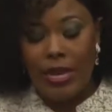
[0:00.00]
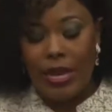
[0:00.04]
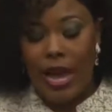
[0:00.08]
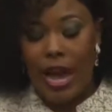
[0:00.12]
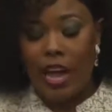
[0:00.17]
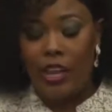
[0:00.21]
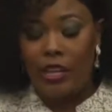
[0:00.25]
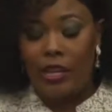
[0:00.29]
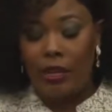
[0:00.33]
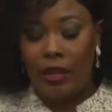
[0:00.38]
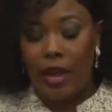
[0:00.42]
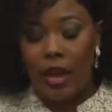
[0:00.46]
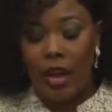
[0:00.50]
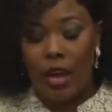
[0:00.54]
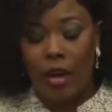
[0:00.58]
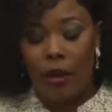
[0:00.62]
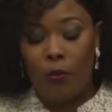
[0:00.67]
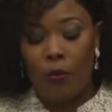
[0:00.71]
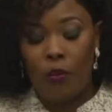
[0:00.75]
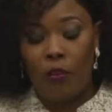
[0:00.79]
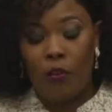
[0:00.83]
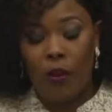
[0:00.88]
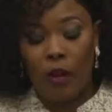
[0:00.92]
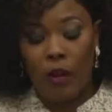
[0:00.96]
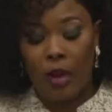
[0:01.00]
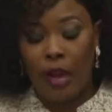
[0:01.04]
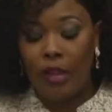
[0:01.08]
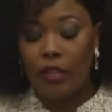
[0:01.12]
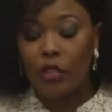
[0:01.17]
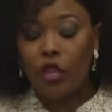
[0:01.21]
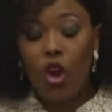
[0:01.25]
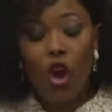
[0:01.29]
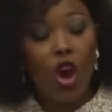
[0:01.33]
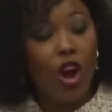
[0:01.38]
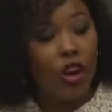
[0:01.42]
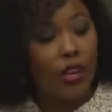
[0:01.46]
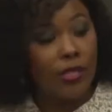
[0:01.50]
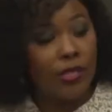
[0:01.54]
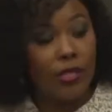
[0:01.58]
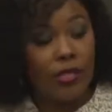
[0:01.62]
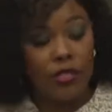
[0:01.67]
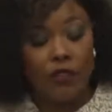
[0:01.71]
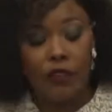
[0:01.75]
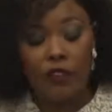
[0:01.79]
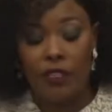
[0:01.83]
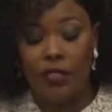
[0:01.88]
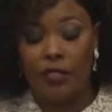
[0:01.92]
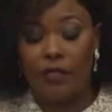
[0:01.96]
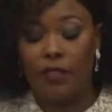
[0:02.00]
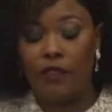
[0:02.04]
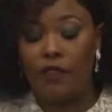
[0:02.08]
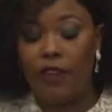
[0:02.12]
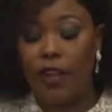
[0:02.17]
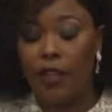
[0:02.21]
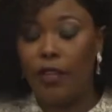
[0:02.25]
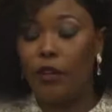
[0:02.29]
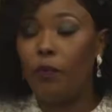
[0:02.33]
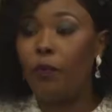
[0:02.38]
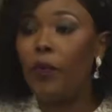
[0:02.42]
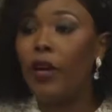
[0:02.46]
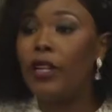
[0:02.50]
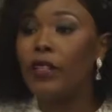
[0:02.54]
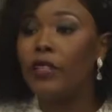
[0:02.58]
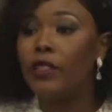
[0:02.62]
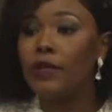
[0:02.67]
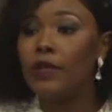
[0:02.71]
and cost for the development